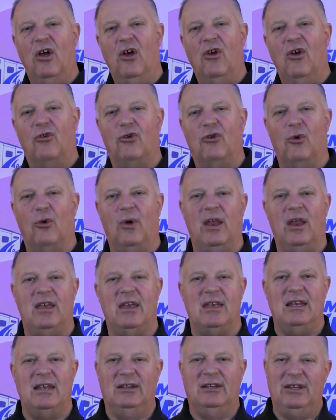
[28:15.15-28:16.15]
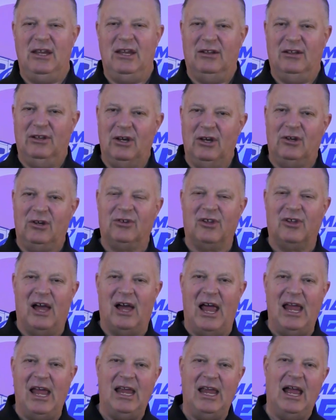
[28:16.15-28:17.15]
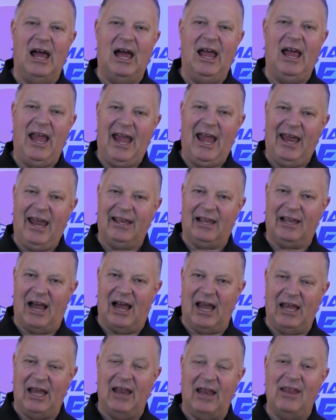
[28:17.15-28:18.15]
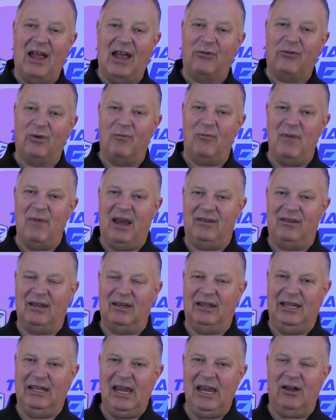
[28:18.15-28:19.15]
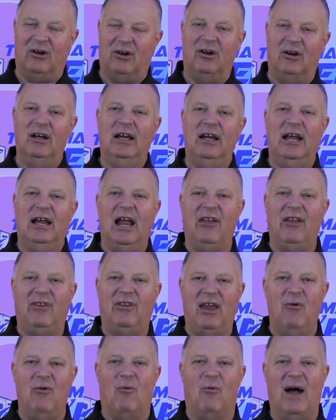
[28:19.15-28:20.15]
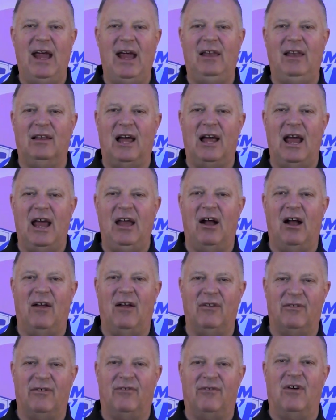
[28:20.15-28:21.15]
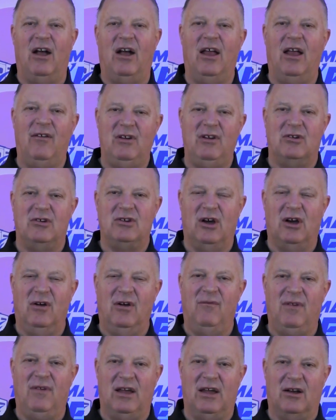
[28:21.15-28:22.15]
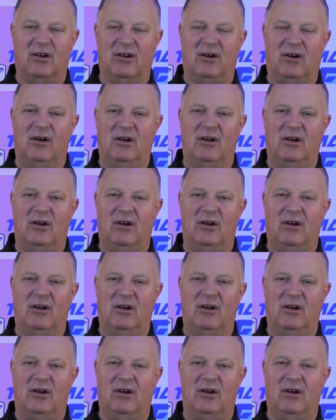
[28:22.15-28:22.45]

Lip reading: So what it looks like a headlight, and that's what makes it legal. It's a white light on the front of your towed vehicle.